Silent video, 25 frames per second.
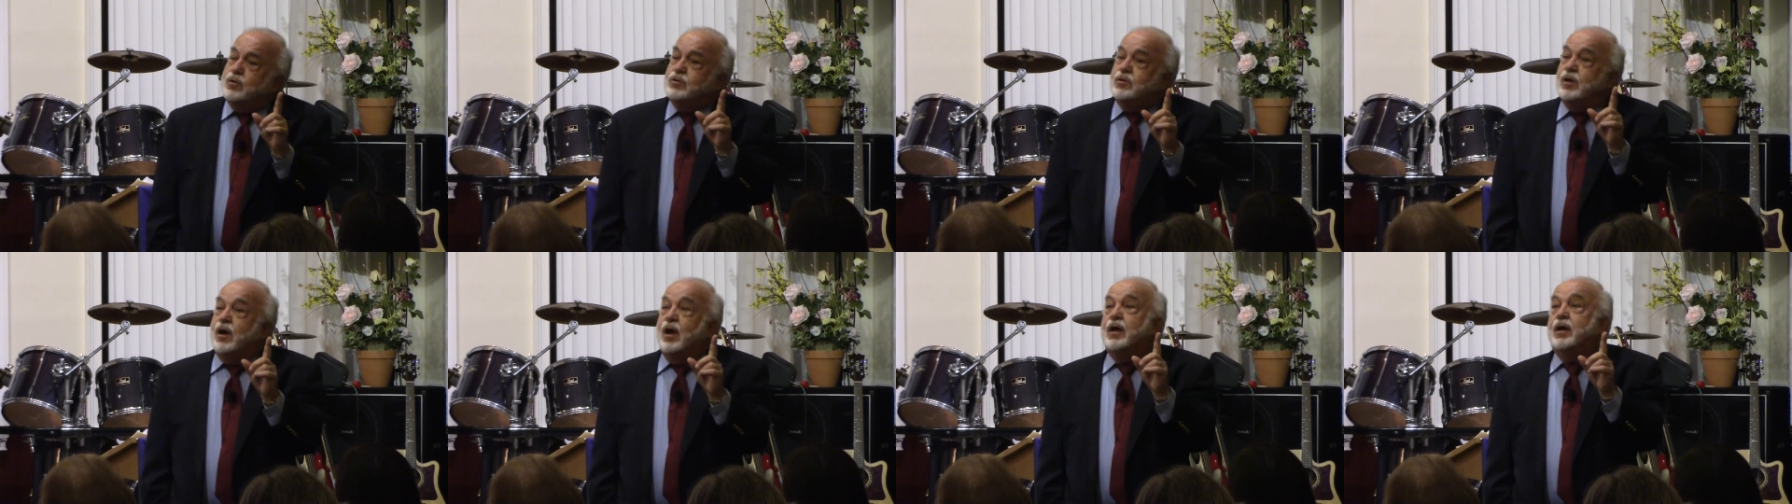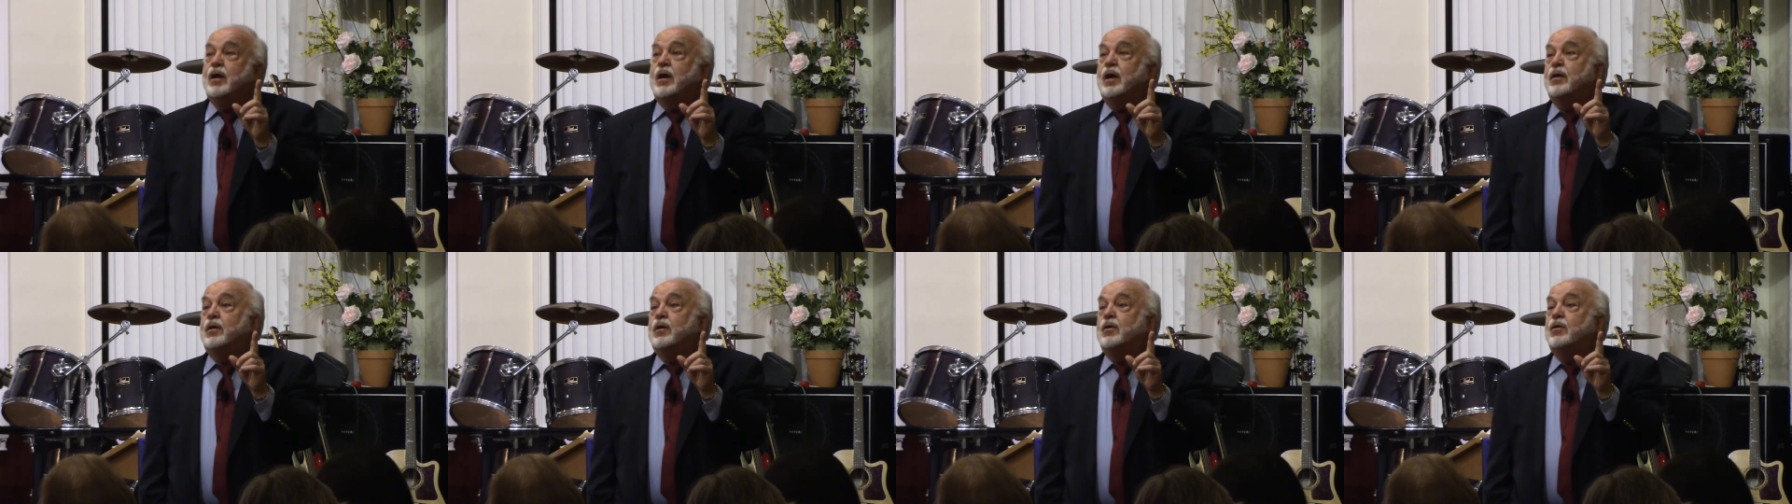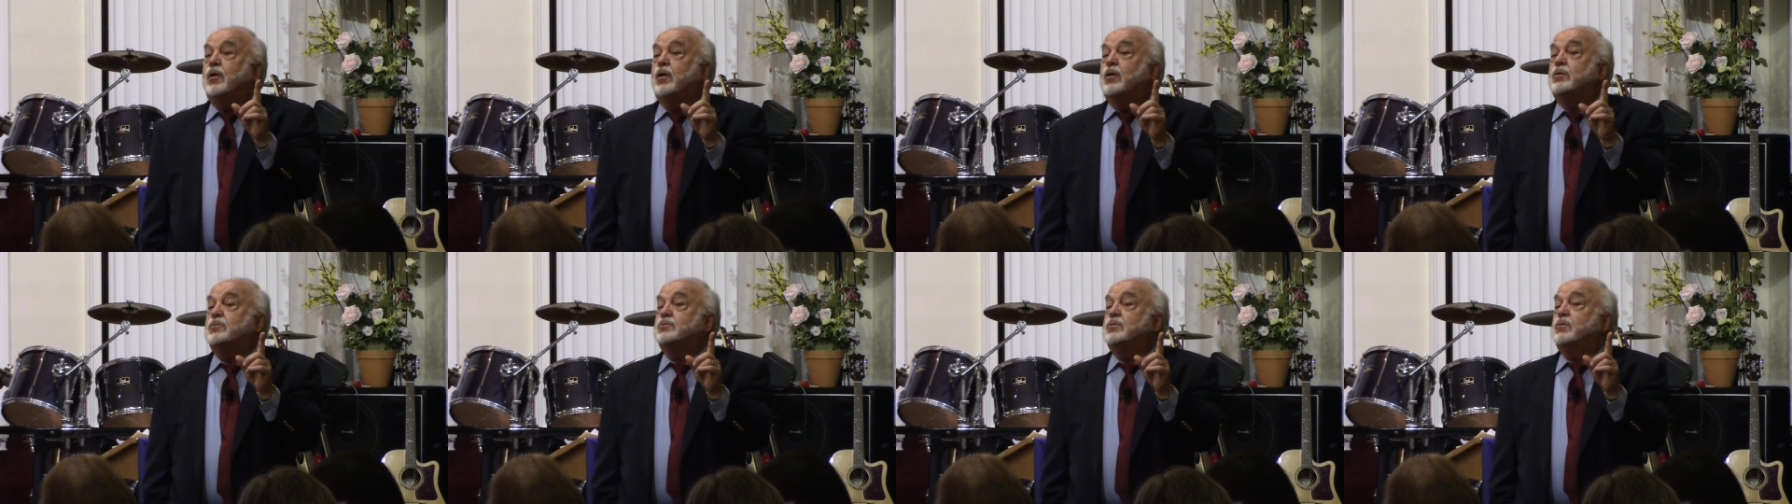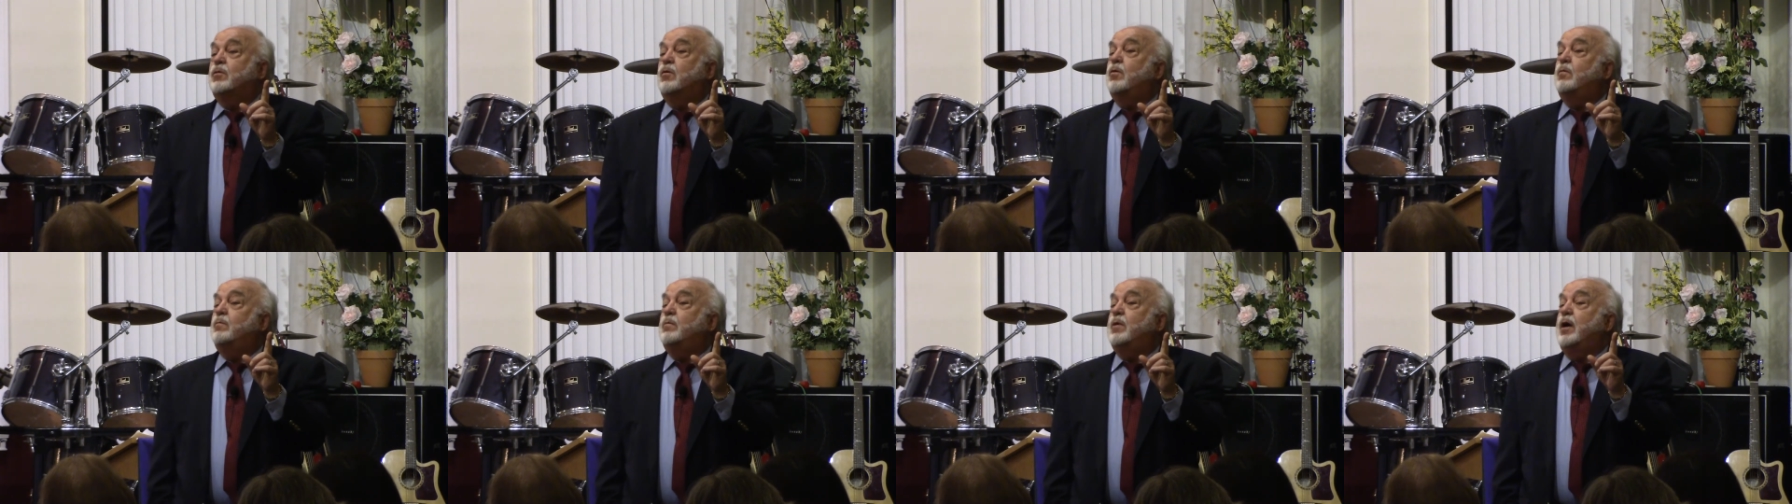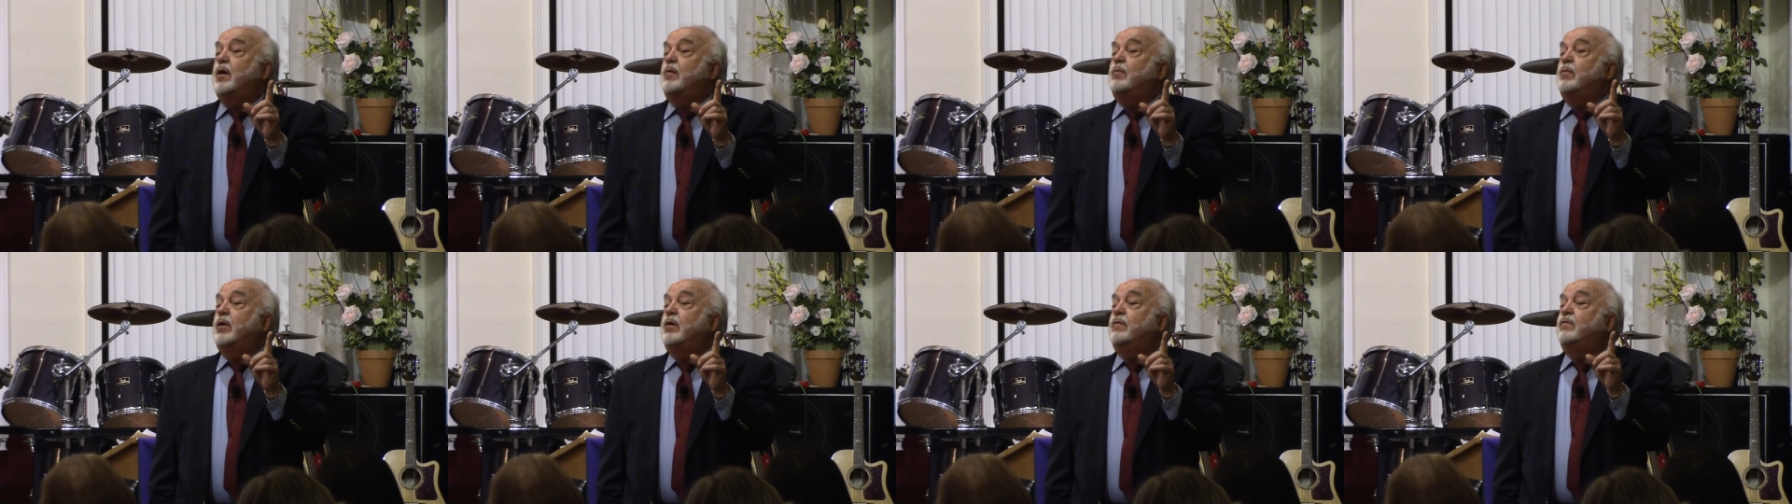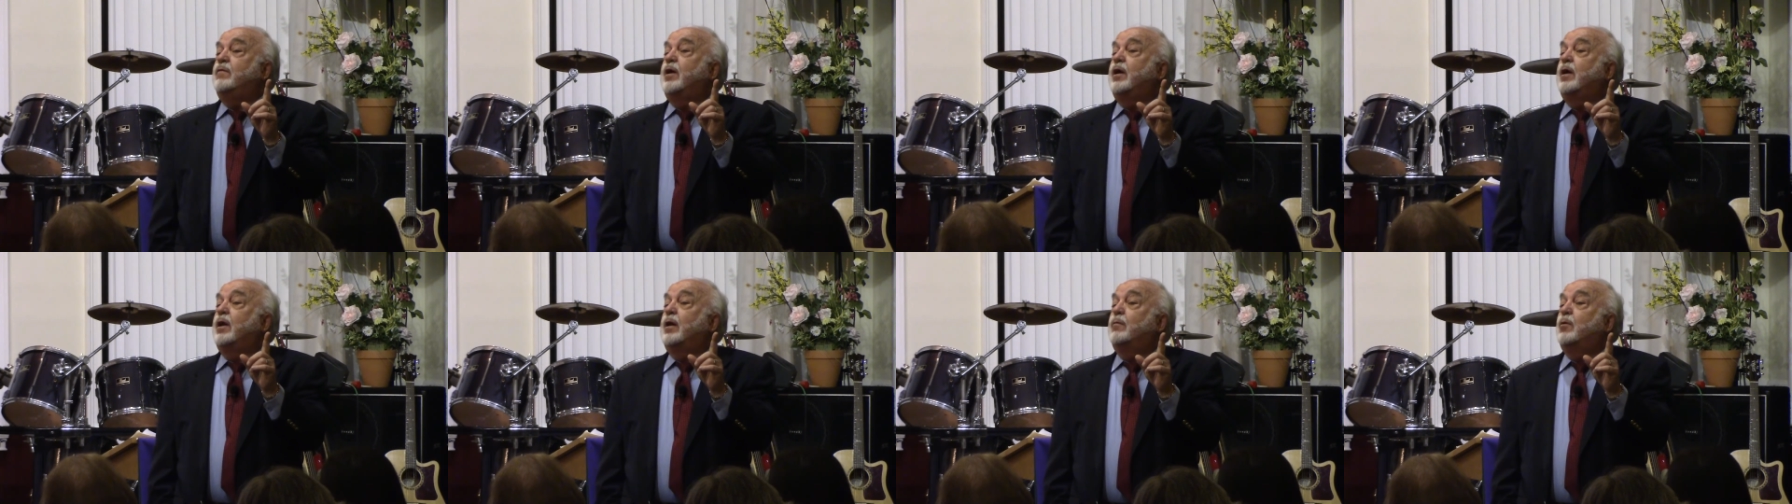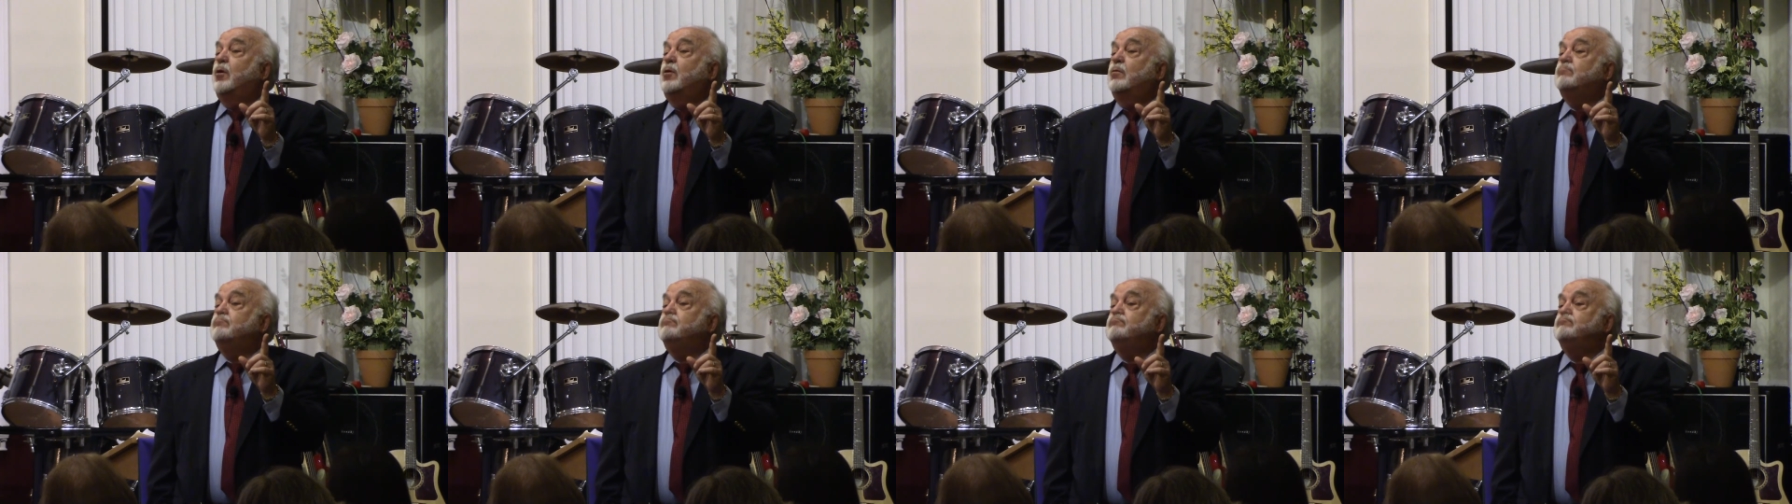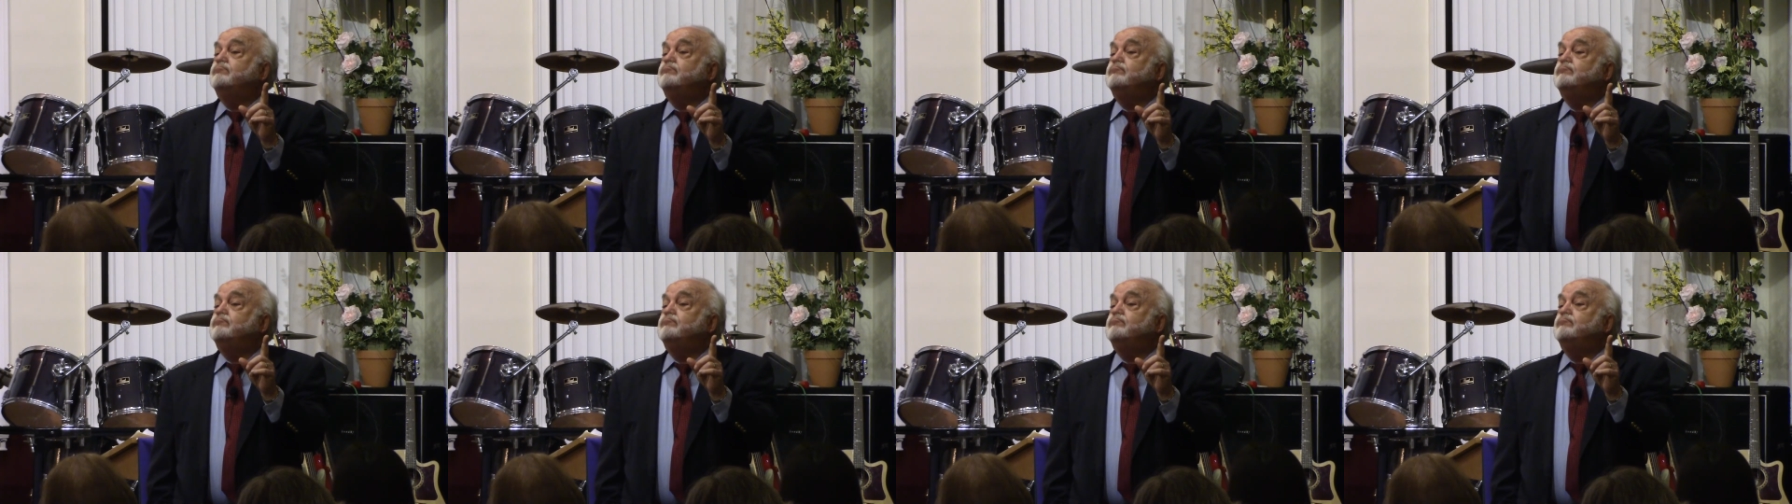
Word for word: Diane at our school might be available.